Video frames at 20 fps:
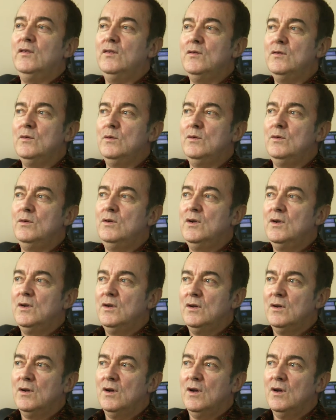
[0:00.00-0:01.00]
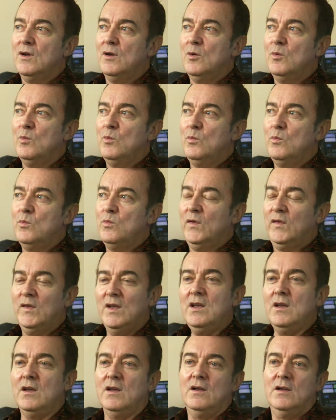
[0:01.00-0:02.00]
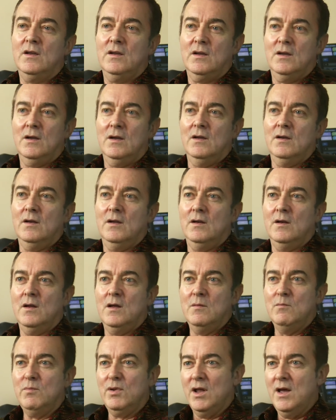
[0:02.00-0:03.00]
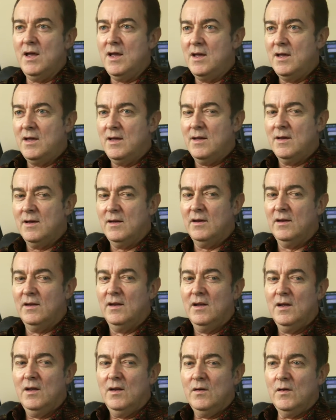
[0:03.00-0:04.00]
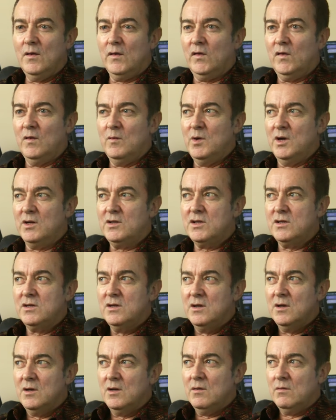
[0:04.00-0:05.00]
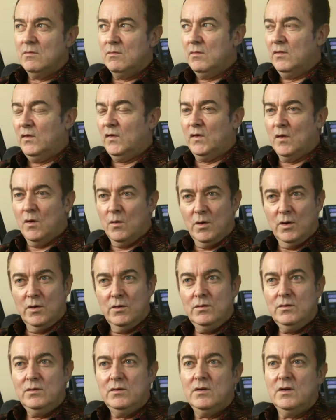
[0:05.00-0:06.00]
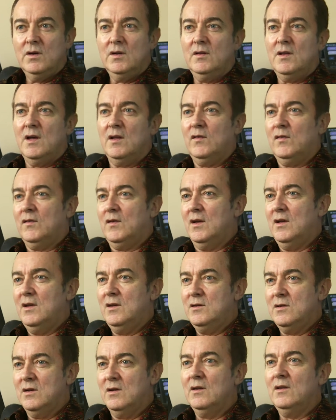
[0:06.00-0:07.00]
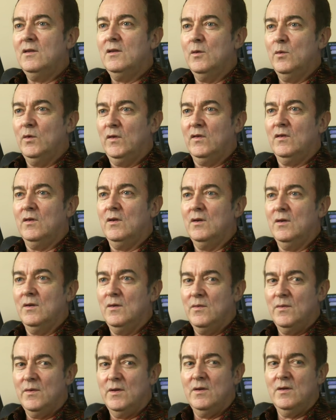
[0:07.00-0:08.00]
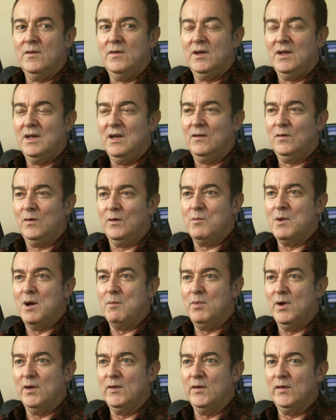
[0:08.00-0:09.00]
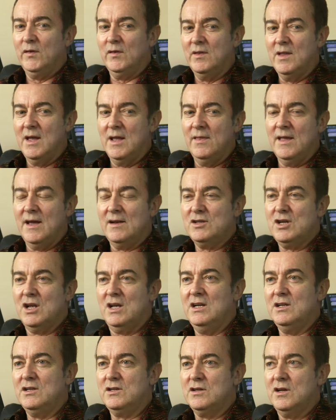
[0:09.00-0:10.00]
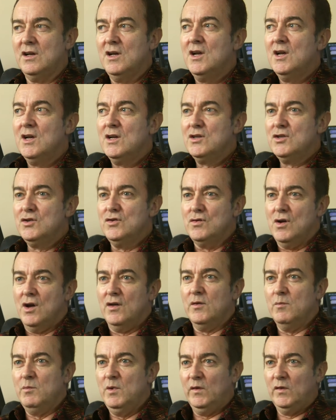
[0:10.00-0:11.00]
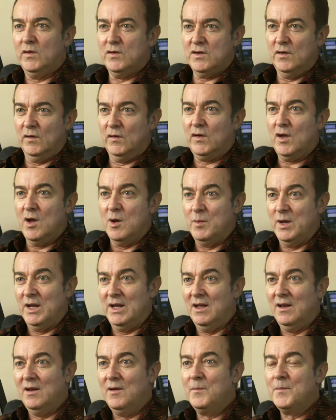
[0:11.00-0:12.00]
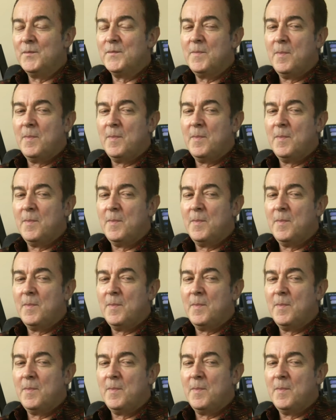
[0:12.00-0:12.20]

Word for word: to um, sing and, and, and, play, and not so much solo at that stage. Uh, there was the the gigs with my brothers, and then that changed to other musicians coming in.